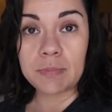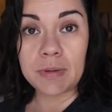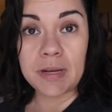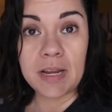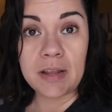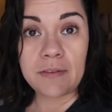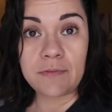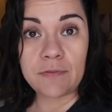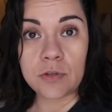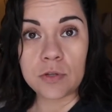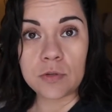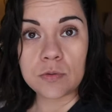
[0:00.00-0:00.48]
my
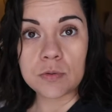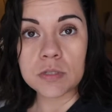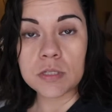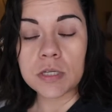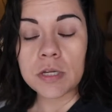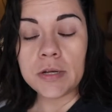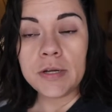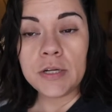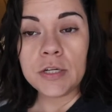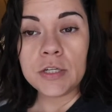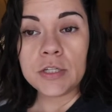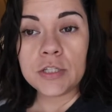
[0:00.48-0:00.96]
nephews,
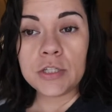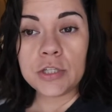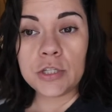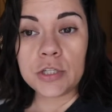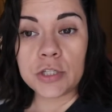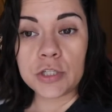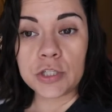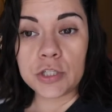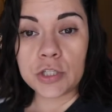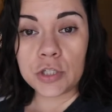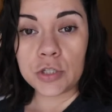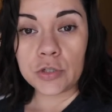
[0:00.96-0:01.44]
to
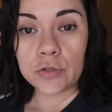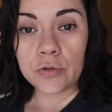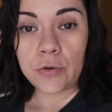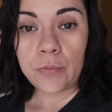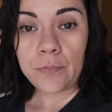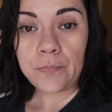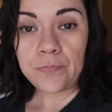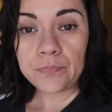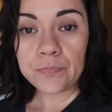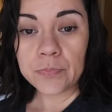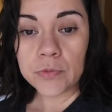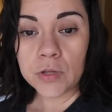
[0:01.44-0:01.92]
the
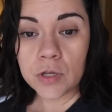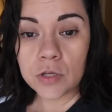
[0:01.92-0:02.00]
zoo.